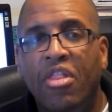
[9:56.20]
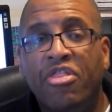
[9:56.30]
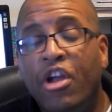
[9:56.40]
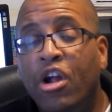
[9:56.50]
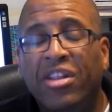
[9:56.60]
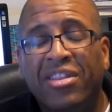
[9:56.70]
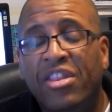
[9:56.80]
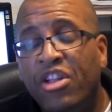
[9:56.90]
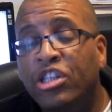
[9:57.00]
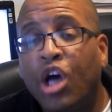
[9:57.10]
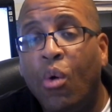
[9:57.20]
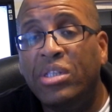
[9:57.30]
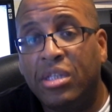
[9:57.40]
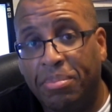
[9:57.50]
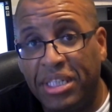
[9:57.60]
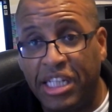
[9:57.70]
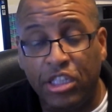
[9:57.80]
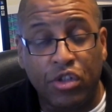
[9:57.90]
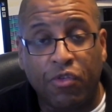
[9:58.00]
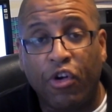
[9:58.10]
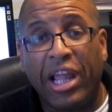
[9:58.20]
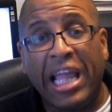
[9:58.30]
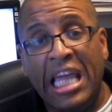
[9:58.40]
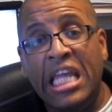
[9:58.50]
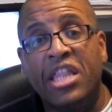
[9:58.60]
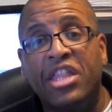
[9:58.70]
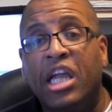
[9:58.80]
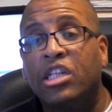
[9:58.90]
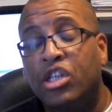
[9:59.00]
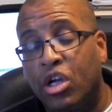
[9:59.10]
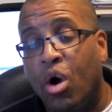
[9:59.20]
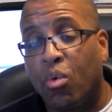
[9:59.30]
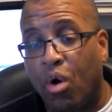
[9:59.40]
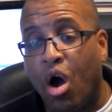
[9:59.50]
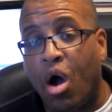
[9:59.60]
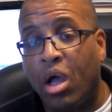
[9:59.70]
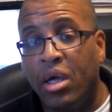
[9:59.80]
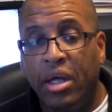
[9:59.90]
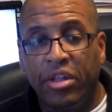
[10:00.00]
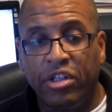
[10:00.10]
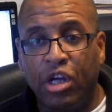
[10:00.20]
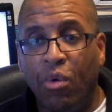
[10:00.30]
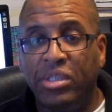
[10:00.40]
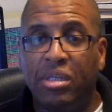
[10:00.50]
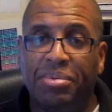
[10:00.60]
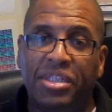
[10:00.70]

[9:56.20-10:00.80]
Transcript: there's always the potential for anything to go wrong. There's always the